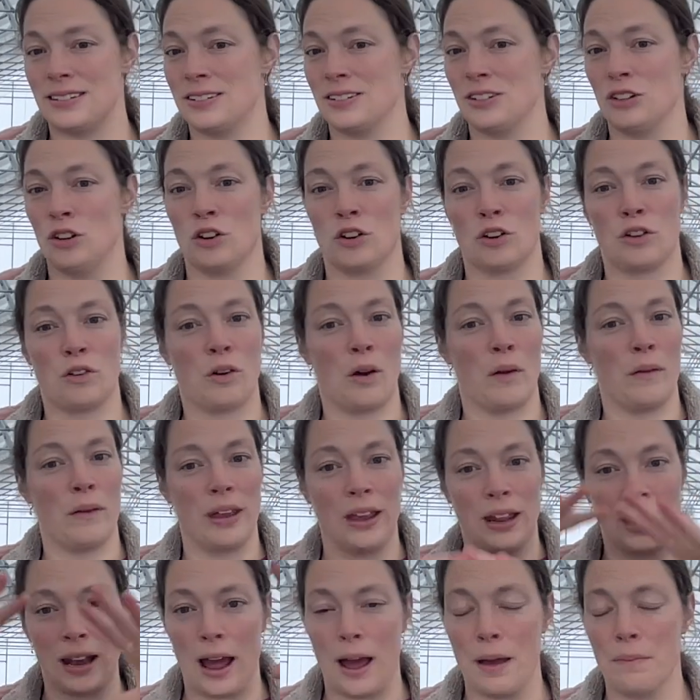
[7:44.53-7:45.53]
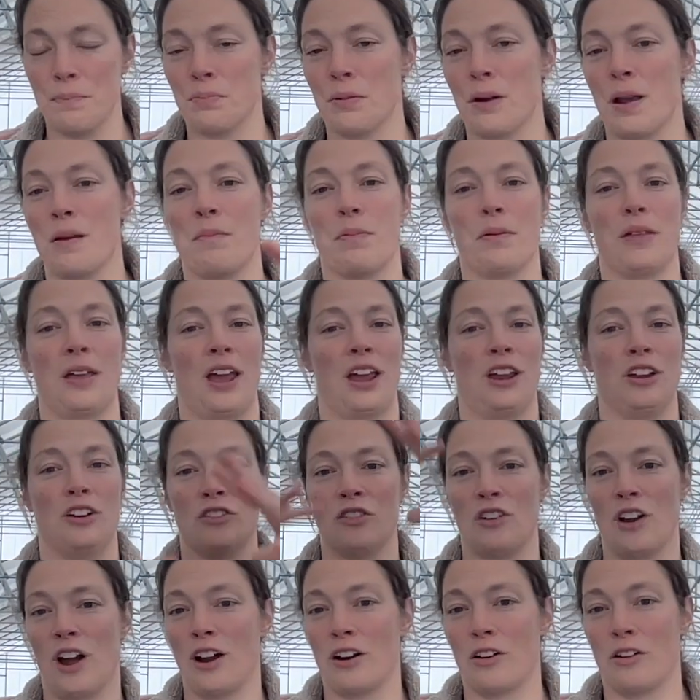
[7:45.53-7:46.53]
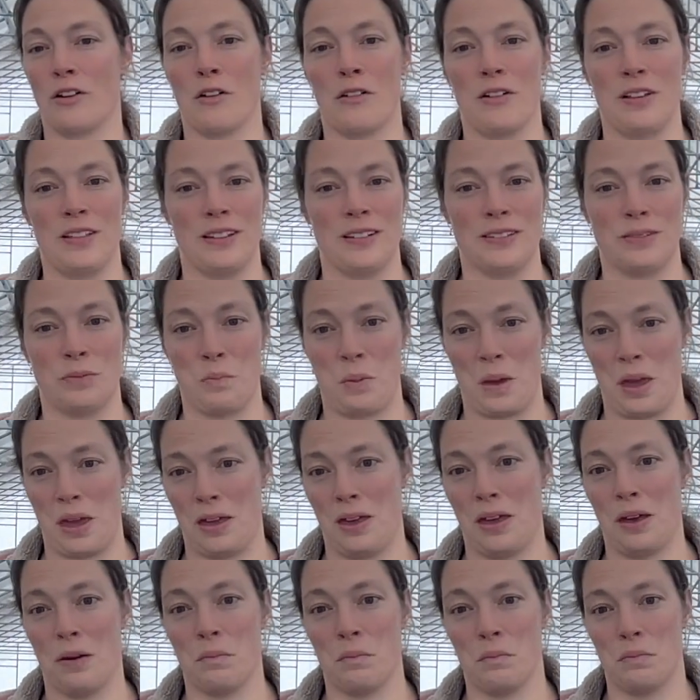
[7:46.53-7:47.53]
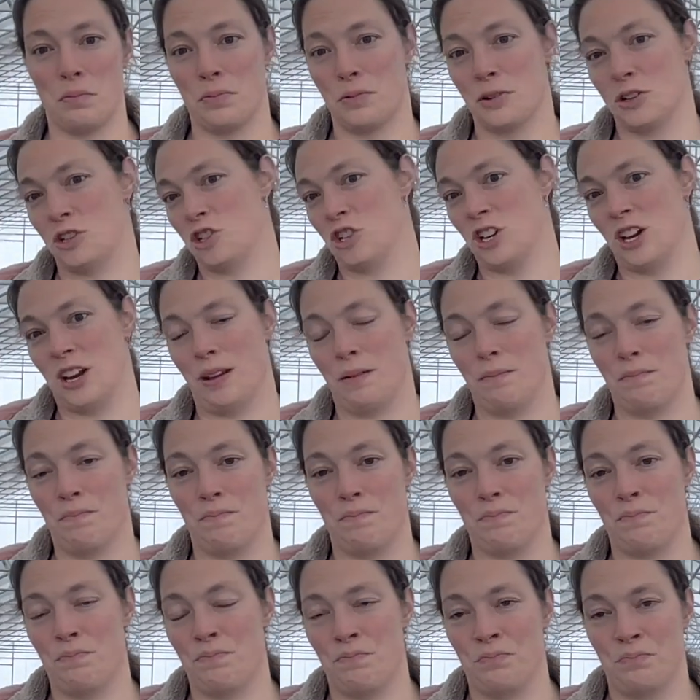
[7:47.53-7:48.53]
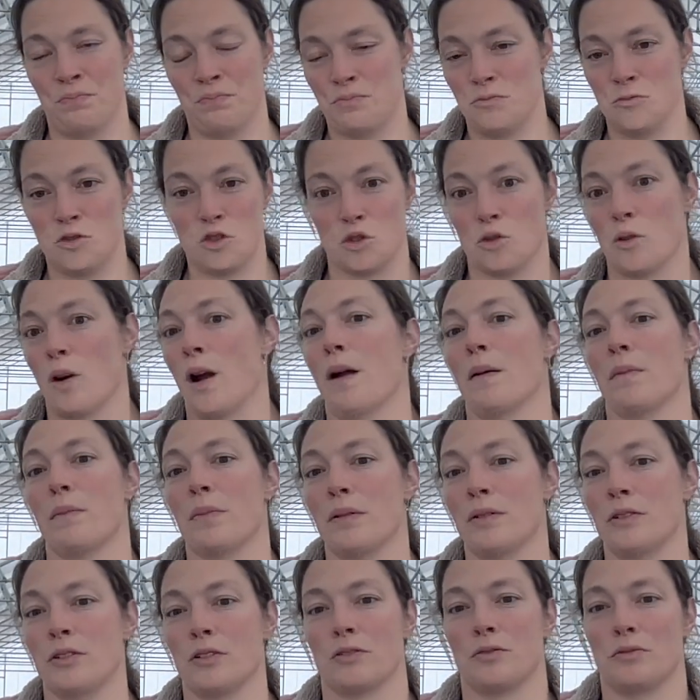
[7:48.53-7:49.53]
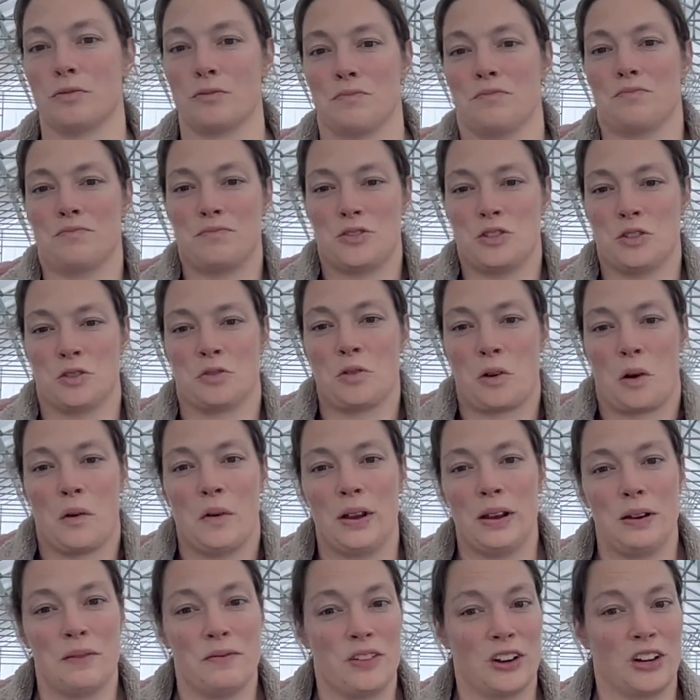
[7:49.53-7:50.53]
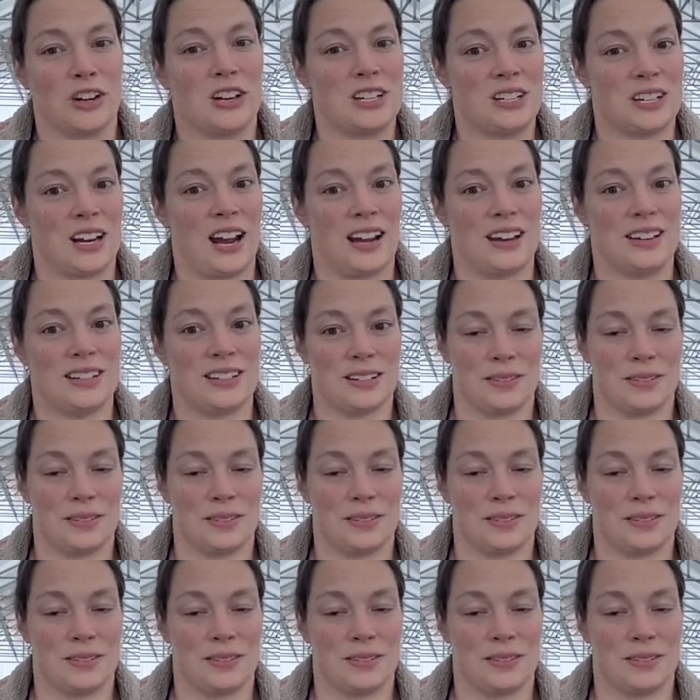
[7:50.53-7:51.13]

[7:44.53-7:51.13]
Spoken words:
you're growing an upright plant. You're not growing this big bushy shrub. You're growing them very tight.